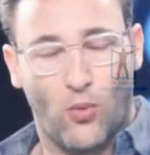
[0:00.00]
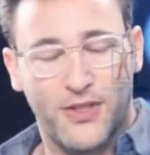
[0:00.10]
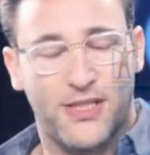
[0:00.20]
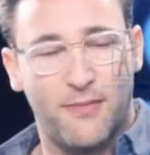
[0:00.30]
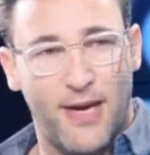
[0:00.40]

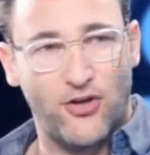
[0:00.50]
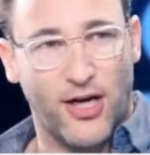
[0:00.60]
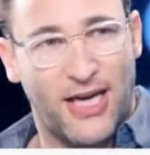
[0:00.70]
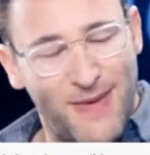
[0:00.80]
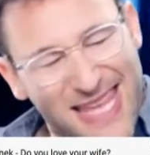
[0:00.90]
Like, what's the
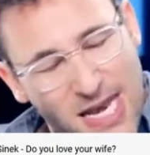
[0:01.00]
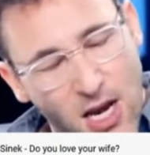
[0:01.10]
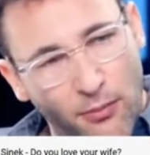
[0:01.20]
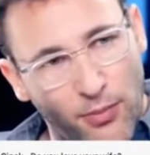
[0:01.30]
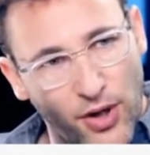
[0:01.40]
metric? Give me
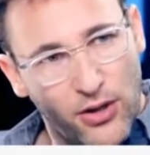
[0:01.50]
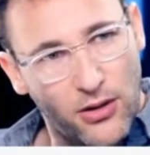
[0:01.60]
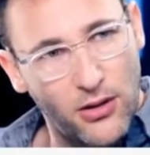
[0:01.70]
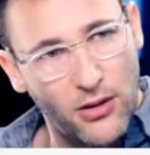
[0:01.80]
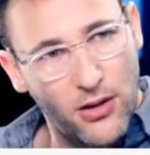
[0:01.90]
the
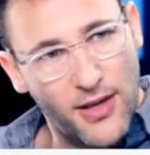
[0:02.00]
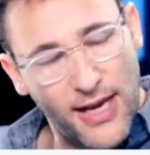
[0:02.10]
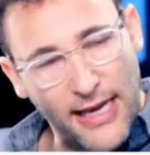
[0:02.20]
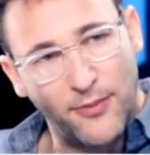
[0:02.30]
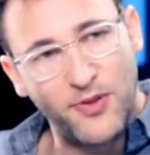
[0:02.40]
number
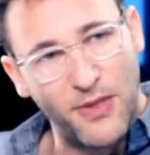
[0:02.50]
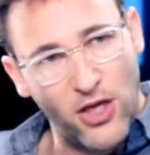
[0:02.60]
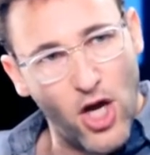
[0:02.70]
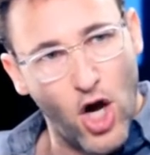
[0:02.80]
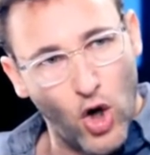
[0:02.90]
that
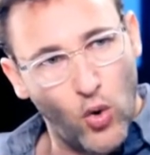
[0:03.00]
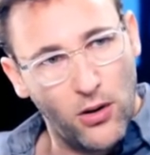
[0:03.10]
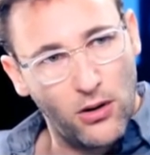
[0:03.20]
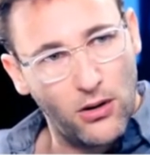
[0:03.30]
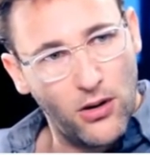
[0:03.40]
helps me
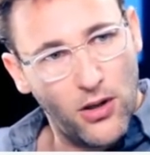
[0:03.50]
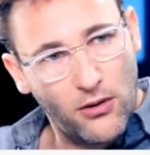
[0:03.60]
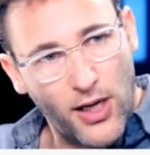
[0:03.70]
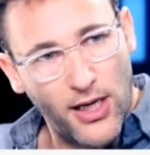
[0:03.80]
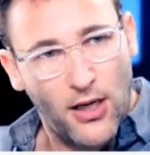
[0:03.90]
know,
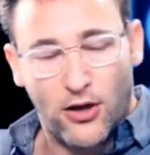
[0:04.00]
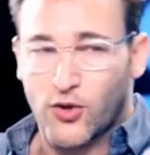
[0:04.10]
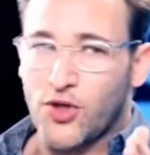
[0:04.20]
right?